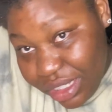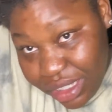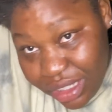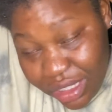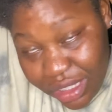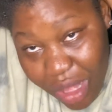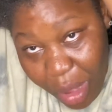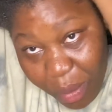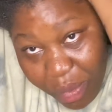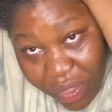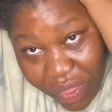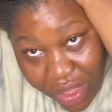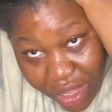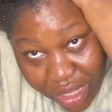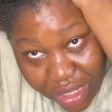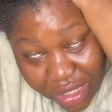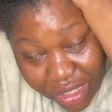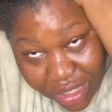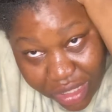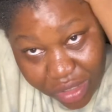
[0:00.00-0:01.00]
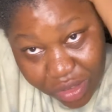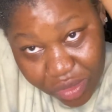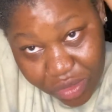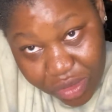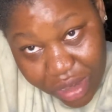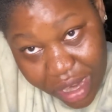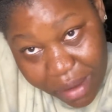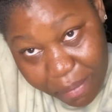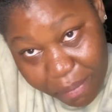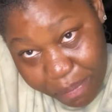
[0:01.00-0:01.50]
Some things too
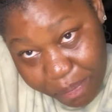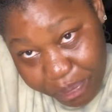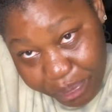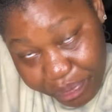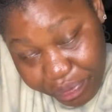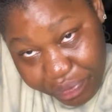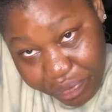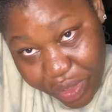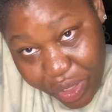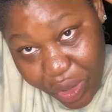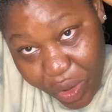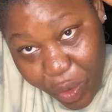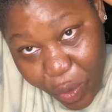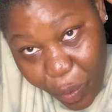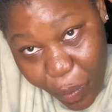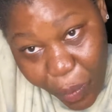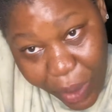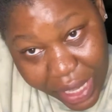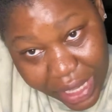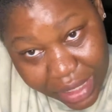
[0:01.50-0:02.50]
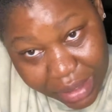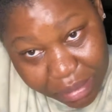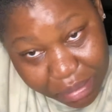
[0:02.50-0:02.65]
that white